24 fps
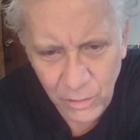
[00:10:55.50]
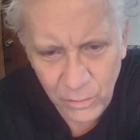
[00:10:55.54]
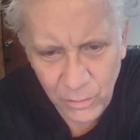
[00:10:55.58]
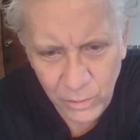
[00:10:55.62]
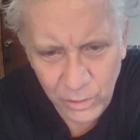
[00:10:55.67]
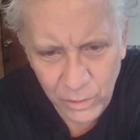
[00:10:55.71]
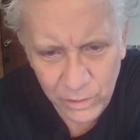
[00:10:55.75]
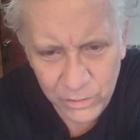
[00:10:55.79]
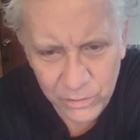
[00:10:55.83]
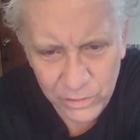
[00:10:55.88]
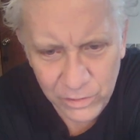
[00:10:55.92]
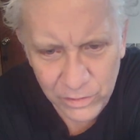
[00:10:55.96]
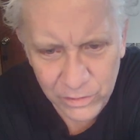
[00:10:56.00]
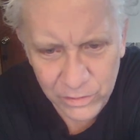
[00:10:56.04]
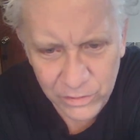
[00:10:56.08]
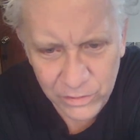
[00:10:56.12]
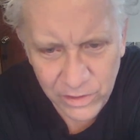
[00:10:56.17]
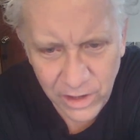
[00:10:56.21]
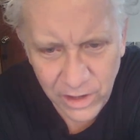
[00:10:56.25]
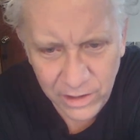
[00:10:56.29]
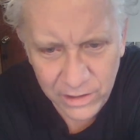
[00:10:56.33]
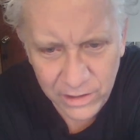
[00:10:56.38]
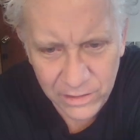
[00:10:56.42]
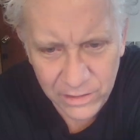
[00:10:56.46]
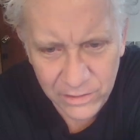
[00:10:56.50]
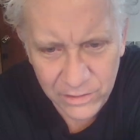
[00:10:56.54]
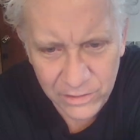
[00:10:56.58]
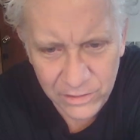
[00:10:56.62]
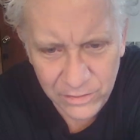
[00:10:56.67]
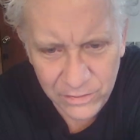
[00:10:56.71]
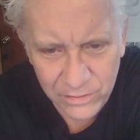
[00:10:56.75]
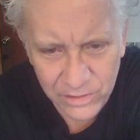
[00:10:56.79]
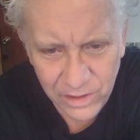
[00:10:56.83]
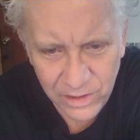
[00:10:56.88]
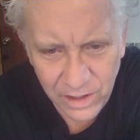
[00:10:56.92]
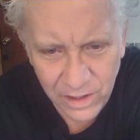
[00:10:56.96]
it's not worth 2
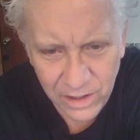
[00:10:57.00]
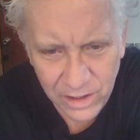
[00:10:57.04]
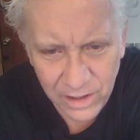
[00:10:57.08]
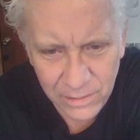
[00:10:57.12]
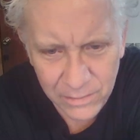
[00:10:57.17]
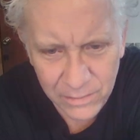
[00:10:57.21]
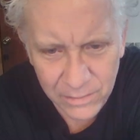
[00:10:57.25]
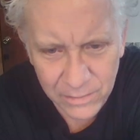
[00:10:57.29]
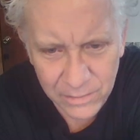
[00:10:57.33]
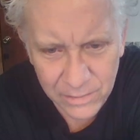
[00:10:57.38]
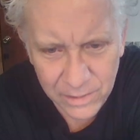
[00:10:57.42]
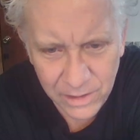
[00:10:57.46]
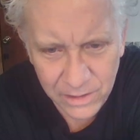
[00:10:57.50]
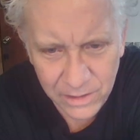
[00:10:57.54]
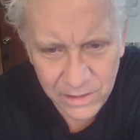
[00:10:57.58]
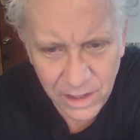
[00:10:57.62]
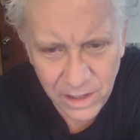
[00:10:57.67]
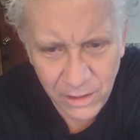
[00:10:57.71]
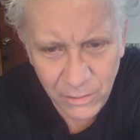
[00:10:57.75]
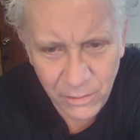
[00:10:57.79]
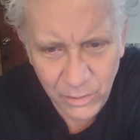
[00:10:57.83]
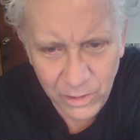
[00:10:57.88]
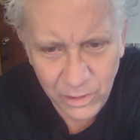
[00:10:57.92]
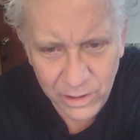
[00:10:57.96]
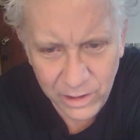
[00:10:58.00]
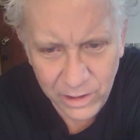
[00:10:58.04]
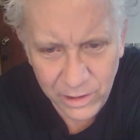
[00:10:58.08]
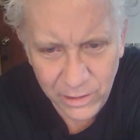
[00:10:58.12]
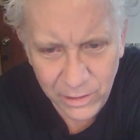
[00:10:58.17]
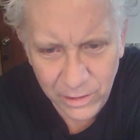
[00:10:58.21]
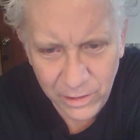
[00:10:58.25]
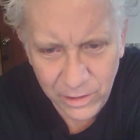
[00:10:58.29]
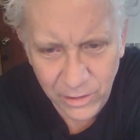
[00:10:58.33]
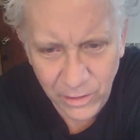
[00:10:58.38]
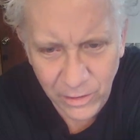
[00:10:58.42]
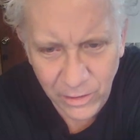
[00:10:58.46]
seconds of time. Yet they
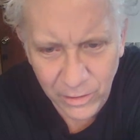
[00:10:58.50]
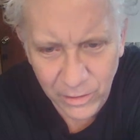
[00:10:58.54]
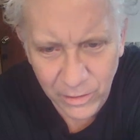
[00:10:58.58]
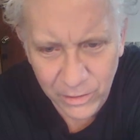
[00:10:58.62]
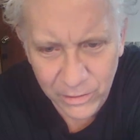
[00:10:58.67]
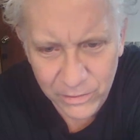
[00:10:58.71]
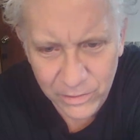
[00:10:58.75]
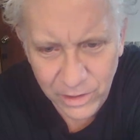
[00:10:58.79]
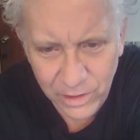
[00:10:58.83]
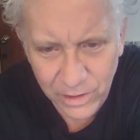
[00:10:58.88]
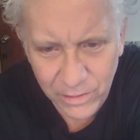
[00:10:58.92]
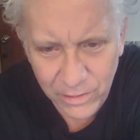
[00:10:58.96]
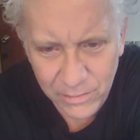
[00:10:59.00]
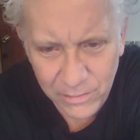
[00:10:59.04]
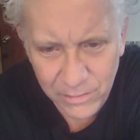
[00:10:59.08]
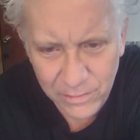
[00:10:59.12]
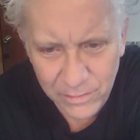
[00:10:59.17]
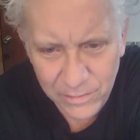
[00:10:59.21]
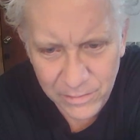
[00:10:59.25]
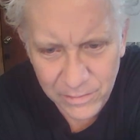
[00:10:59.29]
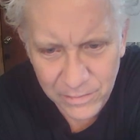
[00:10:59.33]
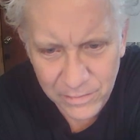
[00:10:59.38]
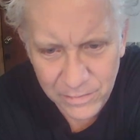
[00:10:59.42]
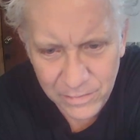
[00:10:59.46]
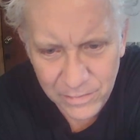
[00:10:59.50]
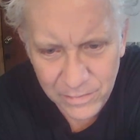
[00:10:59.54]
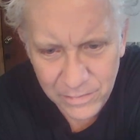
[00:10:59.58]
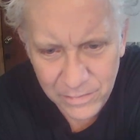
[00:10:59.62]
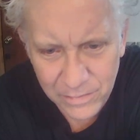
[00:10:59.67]
want to hear it all the time.